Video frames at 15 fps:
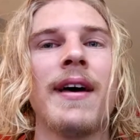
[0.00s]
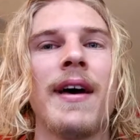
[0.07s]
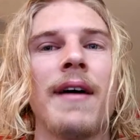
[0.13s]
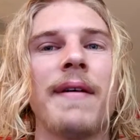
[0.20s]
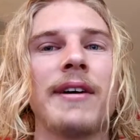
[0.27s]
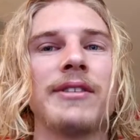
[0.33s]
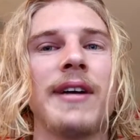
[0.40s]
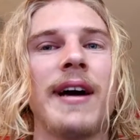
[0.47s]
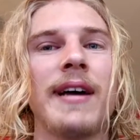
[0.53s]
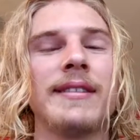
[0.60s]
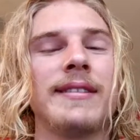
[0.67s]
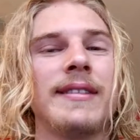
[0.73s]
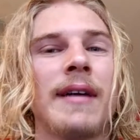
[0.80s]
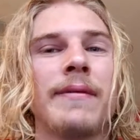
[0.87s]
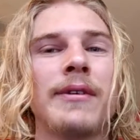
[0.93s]
I've actually had
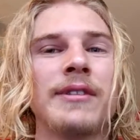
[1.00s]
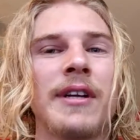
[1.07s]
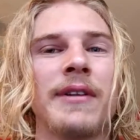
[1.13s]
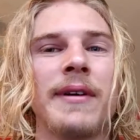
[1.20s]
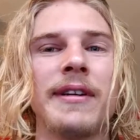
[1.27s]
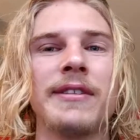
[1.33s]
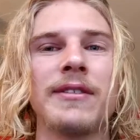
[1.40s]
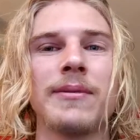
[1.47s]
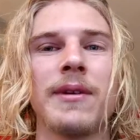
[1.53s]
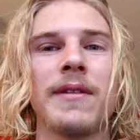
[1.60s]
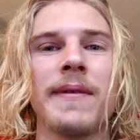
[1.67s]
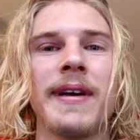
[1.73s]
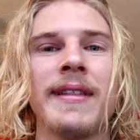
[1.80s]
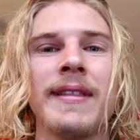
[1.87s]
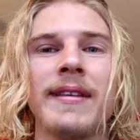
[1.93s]
several generations worth
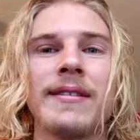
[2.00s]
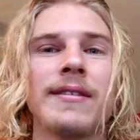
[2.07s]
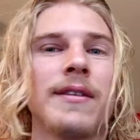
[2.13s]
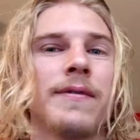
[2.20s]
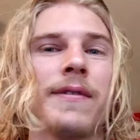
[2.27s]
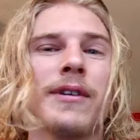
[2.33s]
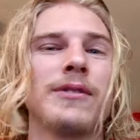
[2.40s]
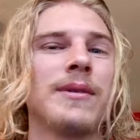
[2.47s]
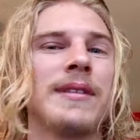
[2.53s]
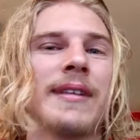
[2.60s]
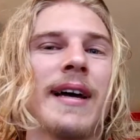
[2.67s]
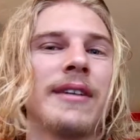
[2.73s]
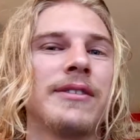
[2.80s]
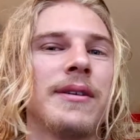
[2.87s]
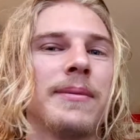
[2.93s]
of it, and this is the first one that's
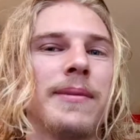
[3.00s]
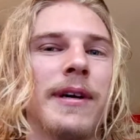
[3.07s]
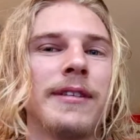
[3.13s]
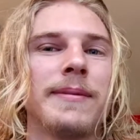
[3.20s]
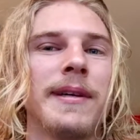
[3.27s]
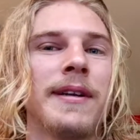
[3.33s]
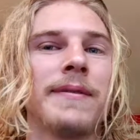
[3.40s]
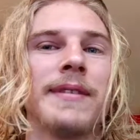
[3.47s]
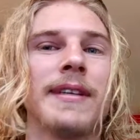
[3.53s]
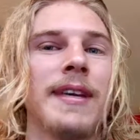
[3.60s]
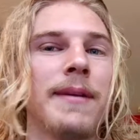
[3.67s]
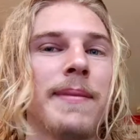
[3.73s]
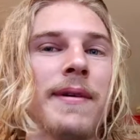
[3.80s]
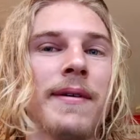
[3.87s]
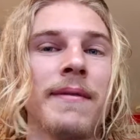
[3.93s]
actually impressed me enough to
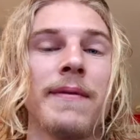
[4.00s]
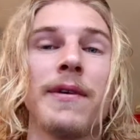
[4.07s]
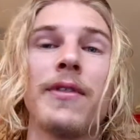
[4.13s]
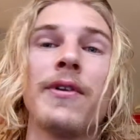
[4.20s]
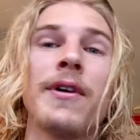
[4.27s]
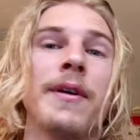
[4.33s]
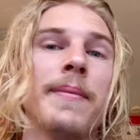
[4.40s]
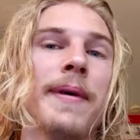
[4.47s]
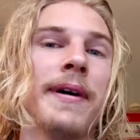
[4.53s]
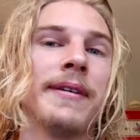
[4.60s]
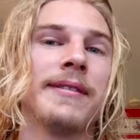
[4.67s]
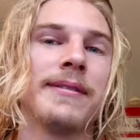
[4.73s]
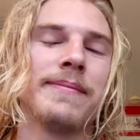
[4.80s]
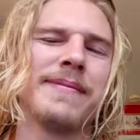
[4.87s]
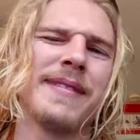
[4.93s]
keep it, and for 30
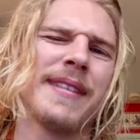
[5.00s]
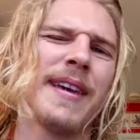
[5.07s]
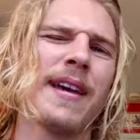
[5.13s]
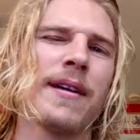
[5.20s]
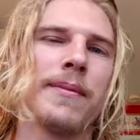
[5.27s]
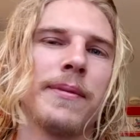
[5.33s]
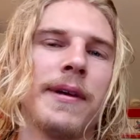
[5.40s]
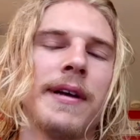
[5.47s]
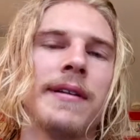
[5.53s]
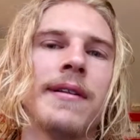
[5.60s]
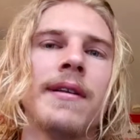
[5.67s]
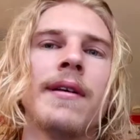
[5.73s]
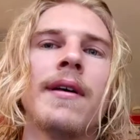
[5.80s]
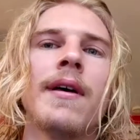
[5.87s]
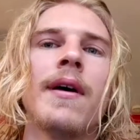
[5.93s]
bucks, can't complain.
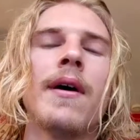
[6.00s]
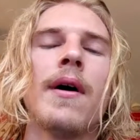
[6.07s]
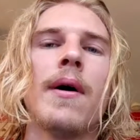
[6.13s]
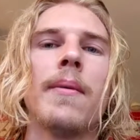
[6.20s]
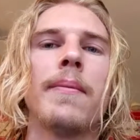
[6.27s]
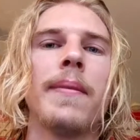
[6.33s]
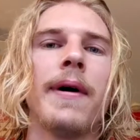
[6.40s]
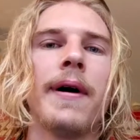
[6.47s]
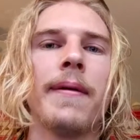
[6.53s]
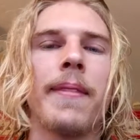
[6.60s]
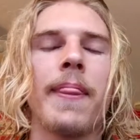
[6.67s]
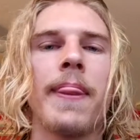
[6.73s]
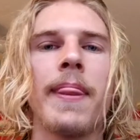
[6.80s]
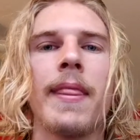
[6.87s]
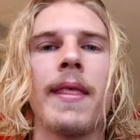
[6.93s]
But
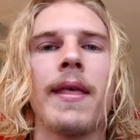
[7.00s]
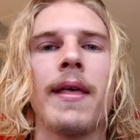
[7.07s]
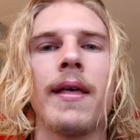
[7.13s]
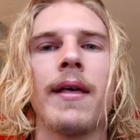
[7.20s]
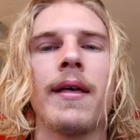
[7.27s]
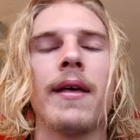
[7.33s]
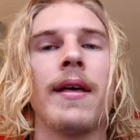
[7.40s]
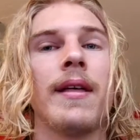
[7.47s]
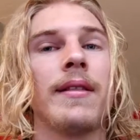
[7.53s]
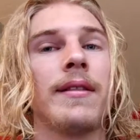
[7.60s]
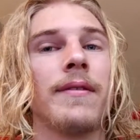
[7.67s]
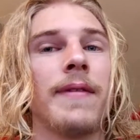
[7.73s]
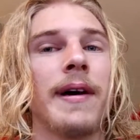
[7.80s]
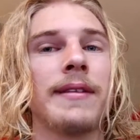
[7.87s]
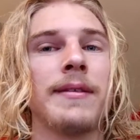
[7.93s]

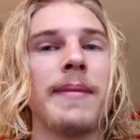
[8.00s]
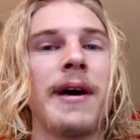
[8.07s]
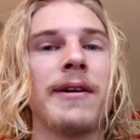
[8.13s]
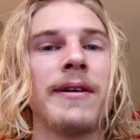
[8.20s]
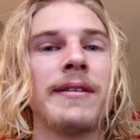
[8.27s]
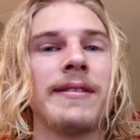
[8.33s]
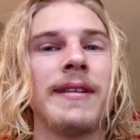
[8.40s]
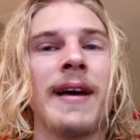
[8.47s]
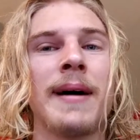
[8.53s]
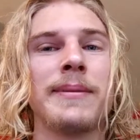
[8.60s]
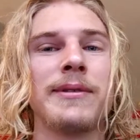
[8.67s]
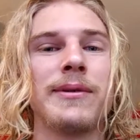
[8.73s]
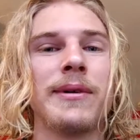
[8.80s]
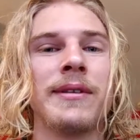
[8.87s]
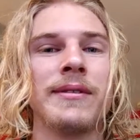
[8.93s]
the fact of the matter is the App
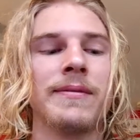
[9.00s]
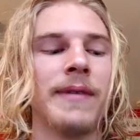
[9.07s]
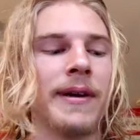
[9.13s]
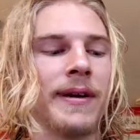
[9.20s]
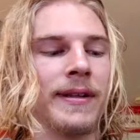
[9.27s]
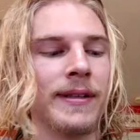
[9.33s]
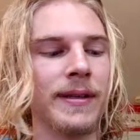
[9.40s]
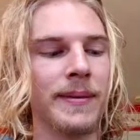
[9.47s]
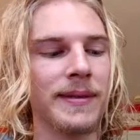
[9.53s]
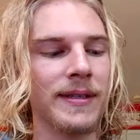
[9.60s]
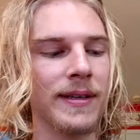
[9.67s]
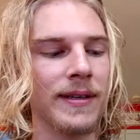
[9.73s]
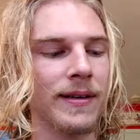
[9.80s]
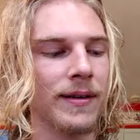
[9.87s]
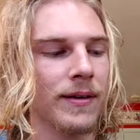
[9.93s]
Store is very
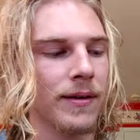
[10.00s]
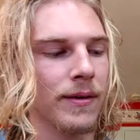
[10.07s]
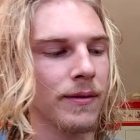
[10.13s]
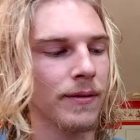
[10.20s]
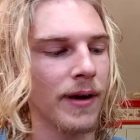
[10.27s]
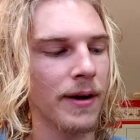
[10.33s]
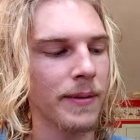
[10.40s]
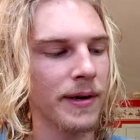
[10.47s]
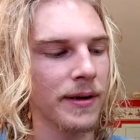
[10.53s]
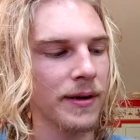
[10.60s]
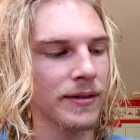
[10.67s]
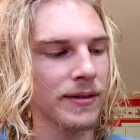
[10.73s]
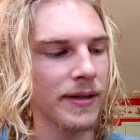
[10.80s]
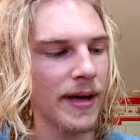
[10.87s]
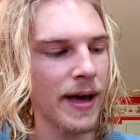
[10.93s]
limited. Right when you go
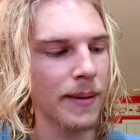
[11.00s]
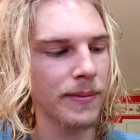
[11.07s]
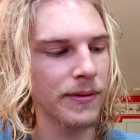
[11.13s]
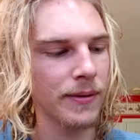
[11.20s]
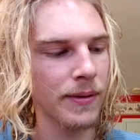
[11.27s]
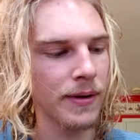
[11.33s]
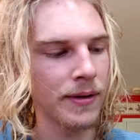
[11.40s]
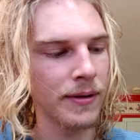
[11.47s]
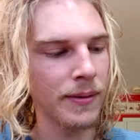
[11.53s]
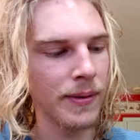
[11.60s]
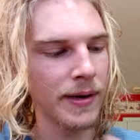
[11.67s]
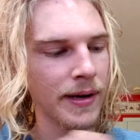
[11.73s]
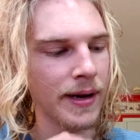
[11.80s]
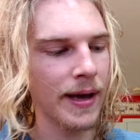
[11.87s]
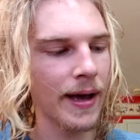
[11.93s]
to the App Store, you are
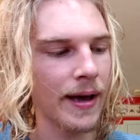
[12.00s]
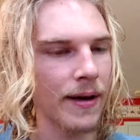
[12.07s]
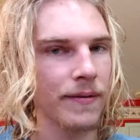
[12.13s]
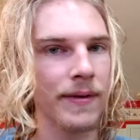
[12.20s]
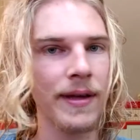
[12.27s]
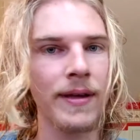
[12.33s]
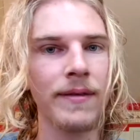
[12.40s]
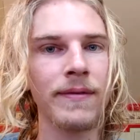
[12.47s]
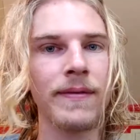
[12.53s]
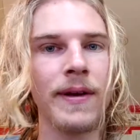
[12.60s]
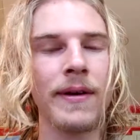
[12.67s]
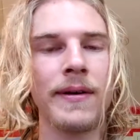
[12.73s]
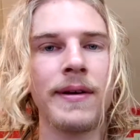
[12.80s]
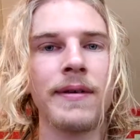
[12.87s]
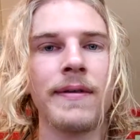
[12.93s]
going to have a
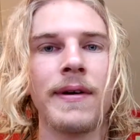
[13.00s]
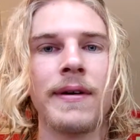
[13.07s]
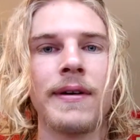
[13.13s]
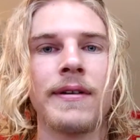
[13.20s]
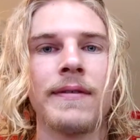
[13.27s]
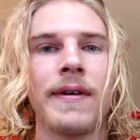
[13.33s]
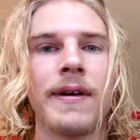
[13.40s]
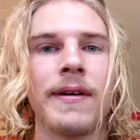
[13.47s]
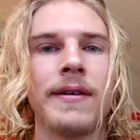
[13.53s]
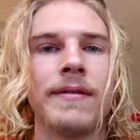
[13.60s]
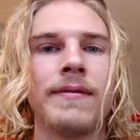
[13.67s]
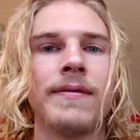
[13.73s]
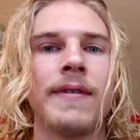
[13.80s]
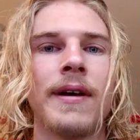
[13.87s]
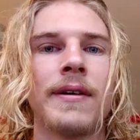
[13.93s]
very, very, very,
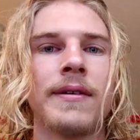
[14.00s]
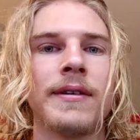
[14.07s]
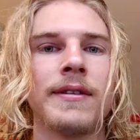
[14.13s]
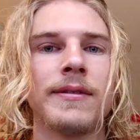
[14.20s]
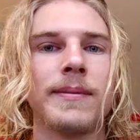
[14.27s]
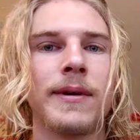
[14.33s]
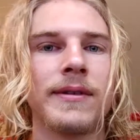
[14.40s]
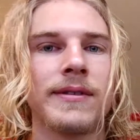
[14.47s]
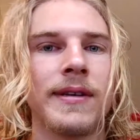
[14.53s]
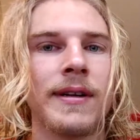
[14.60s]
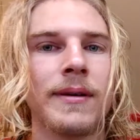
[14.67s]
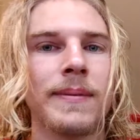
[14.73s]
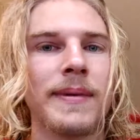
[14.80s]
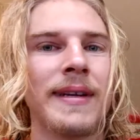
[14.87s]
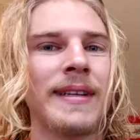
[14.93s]
very small
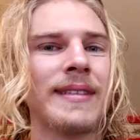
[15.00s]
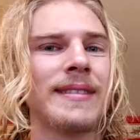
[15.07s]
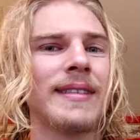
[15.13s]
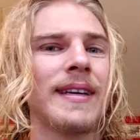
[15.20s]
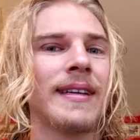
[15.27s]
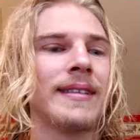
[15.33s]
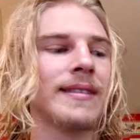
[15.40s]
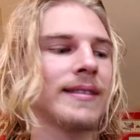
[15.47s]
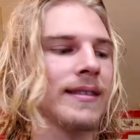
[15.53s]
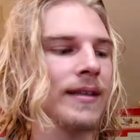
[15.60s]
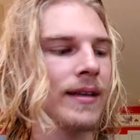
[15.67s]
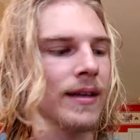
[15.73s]
setup, and it takes